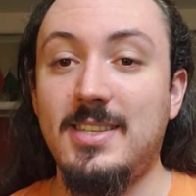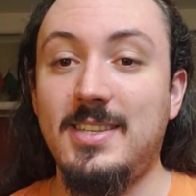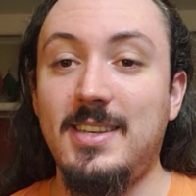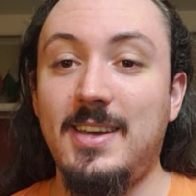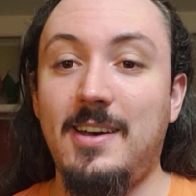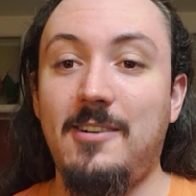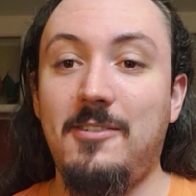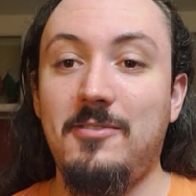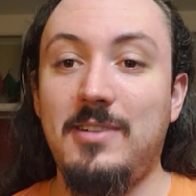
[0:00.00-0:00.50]

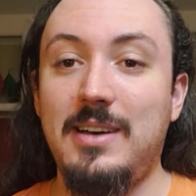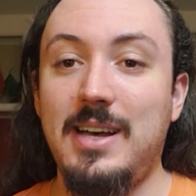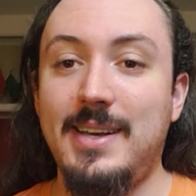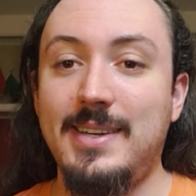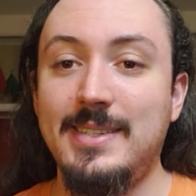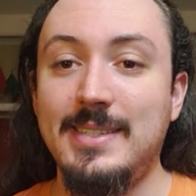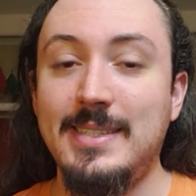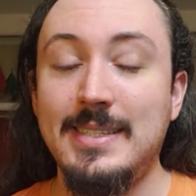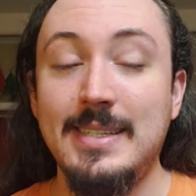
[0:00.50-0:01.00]
So,
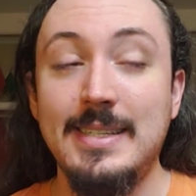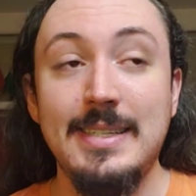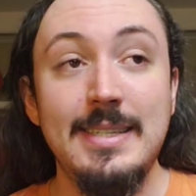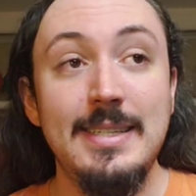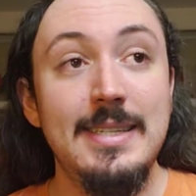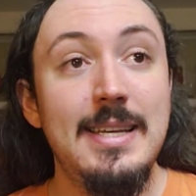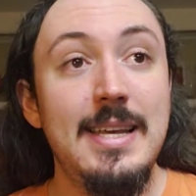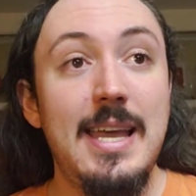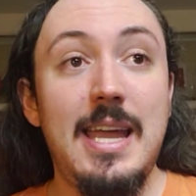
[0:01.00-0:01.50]
uh,
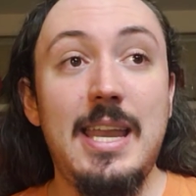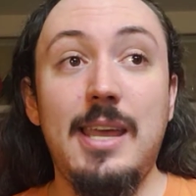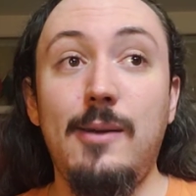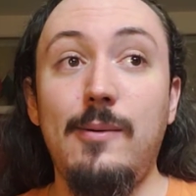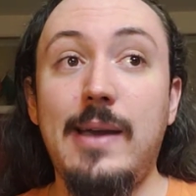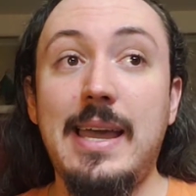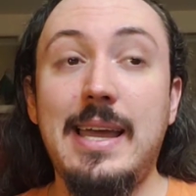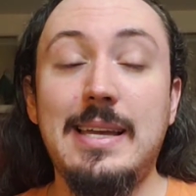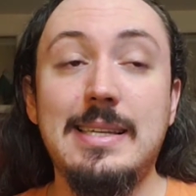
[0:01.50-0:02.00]

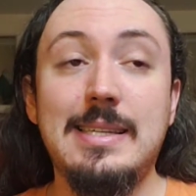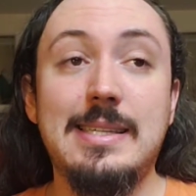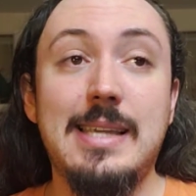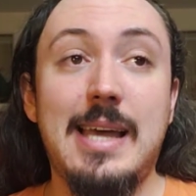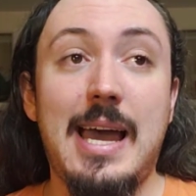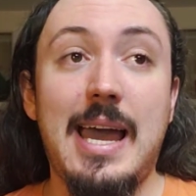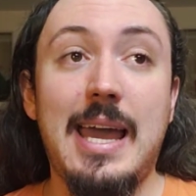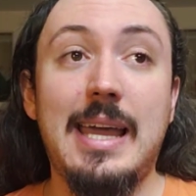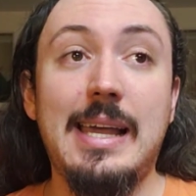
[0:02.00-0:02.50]
anyways,
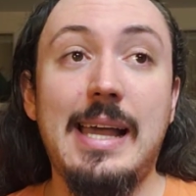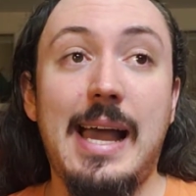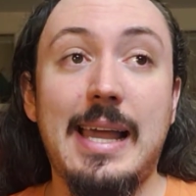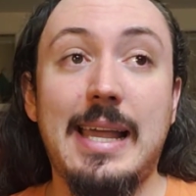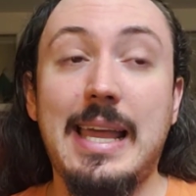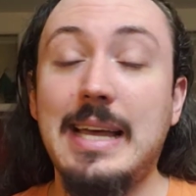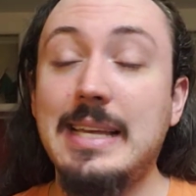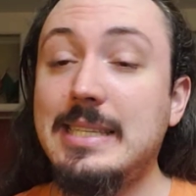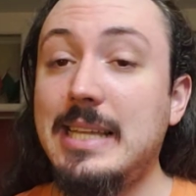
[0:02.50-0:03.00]
I, I
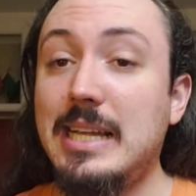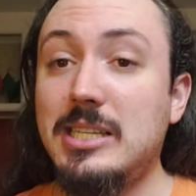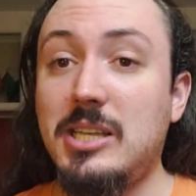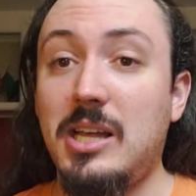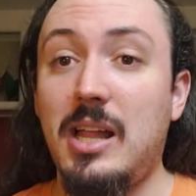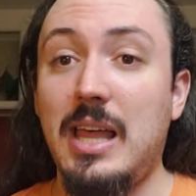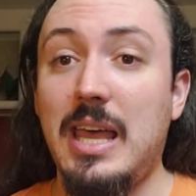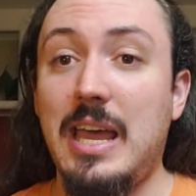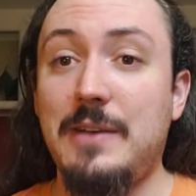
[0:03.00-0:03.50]
guess that's
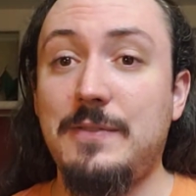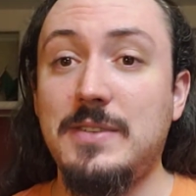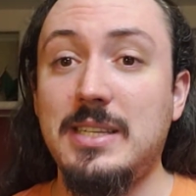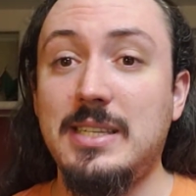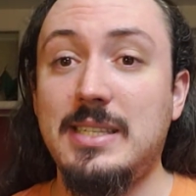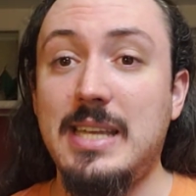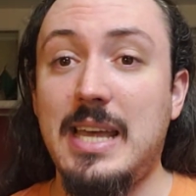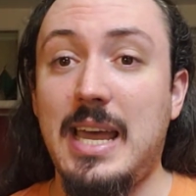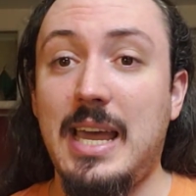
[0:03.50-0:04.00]
all I have to
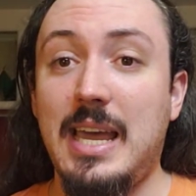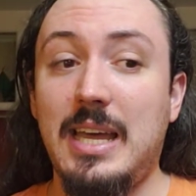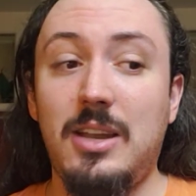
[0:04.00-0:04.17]
say.